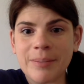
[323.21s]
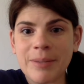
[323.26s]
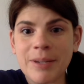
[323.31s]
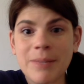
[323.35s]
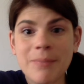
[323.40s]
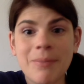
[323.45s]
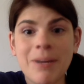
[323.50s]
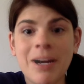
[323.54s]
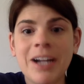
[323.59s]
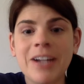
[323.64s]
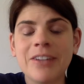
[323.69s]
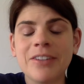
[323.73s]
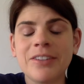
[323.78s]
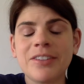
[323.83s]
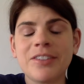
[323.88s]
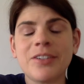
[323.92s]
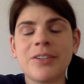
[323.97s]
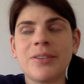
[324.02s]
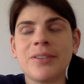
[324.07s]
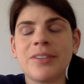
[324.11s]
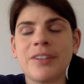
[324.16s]
big
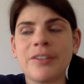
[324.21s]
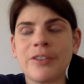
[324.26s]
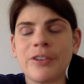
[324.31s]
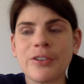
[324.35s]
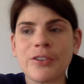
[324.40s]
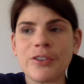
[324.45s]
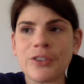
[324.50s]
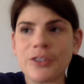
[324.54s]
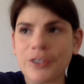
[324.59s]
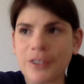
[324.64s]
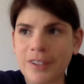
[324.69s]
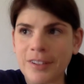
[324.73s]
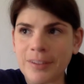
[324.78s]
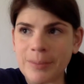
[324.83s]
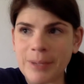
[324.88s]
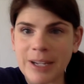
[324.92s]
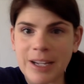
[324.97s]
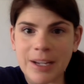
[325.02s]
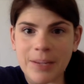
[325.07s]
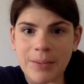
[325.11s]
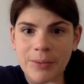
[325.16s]
milestones after surgery is
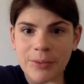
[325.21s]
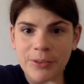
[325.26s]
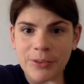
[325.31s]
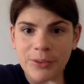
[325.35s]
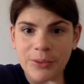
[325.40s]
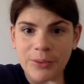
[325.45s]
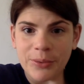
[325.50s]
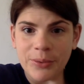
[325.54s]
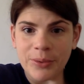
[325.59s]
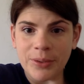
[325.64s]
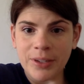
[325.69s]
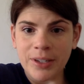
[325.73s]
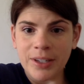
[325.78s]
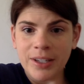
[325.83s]
being able to